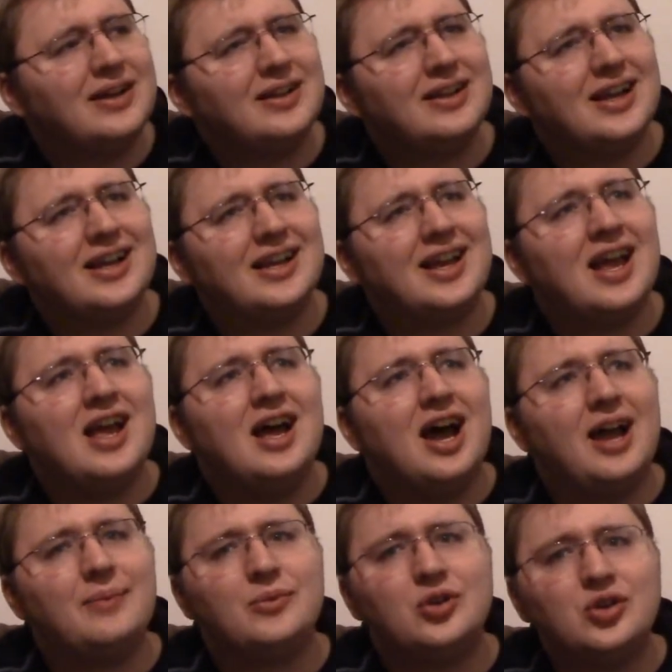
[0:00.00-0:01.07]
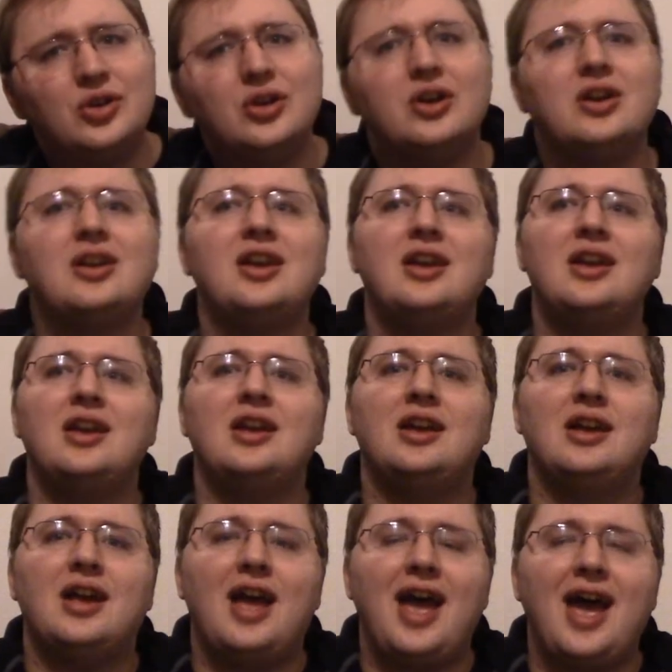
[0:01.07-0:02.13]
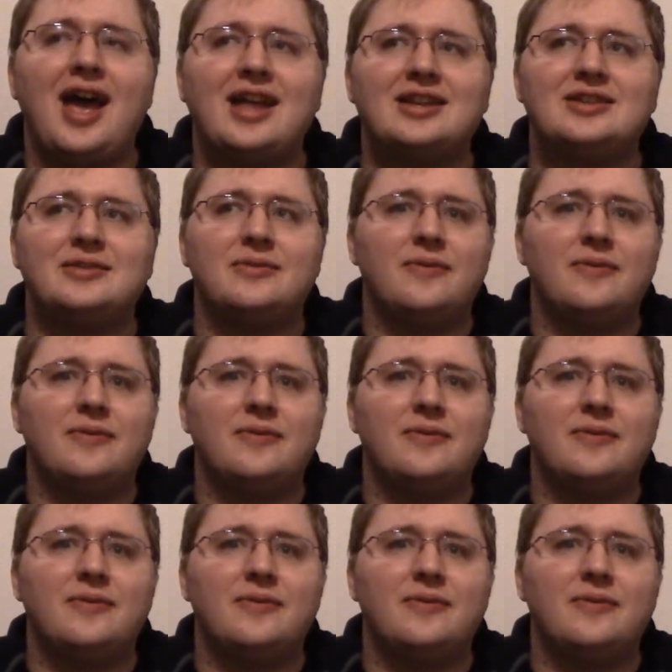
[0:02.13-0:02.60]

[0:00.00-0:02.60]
Like, I'm good at